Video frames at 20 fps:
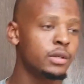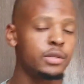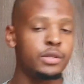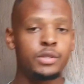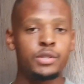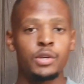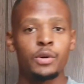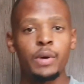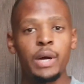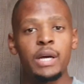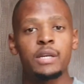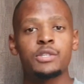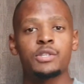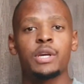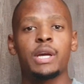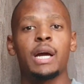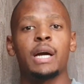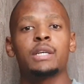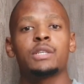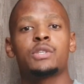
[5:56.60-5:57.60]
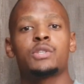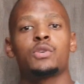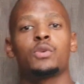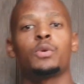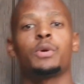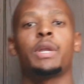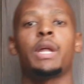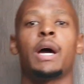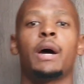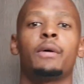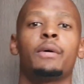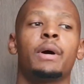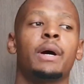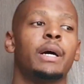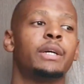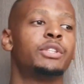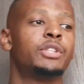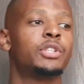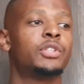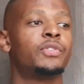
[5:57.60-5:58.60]
So as you guys saw now,
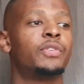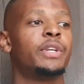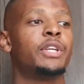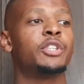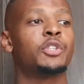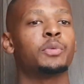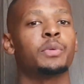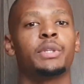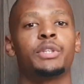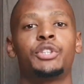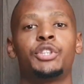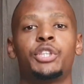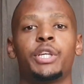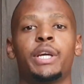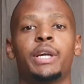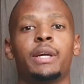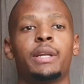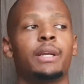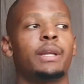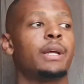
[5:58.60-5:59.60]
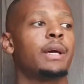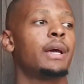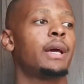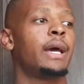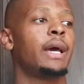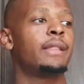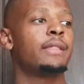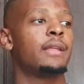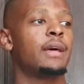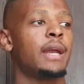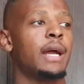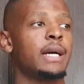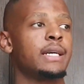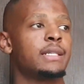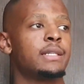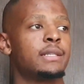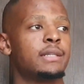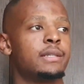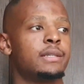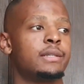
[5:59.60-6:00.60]
I just finished the chicken and the
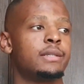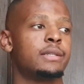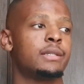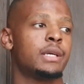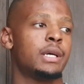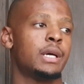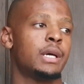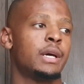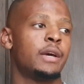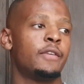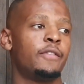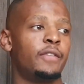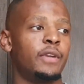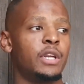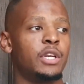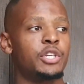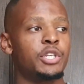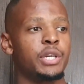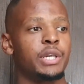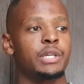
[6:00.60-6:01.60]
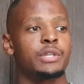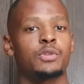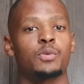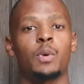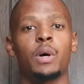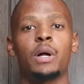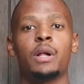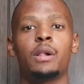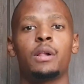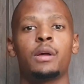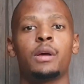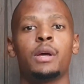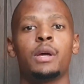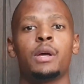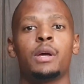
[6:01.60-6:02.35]
rice is finishing as well.